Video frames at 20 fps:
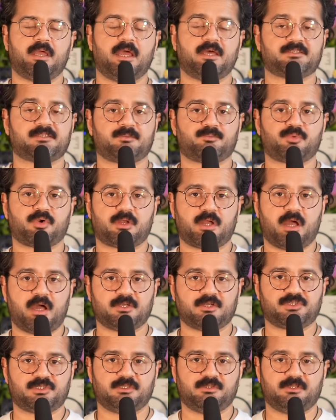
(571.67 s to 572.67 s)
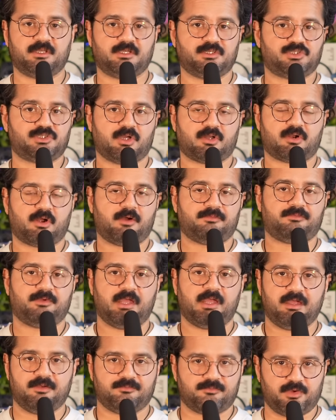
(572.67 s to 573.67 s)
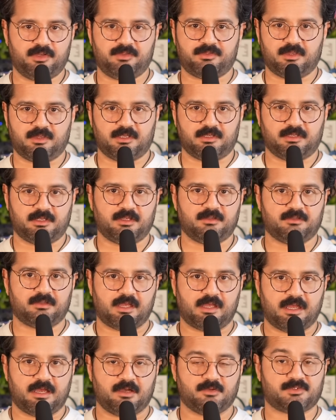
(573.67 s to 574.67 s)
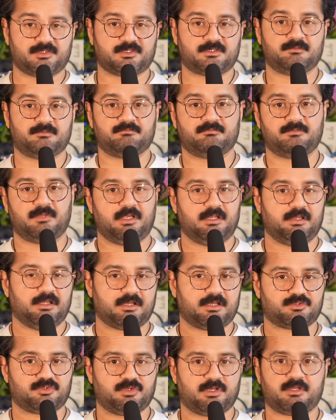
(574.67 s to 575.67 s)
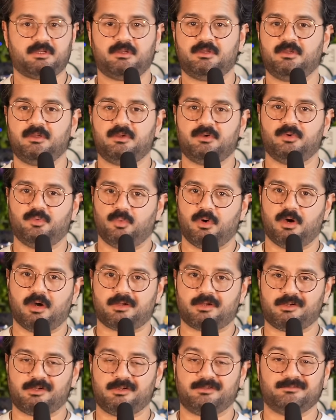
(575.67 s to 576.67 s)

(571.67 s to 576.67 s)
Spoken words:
As a precaution, they shut off everything in the house, electric, water,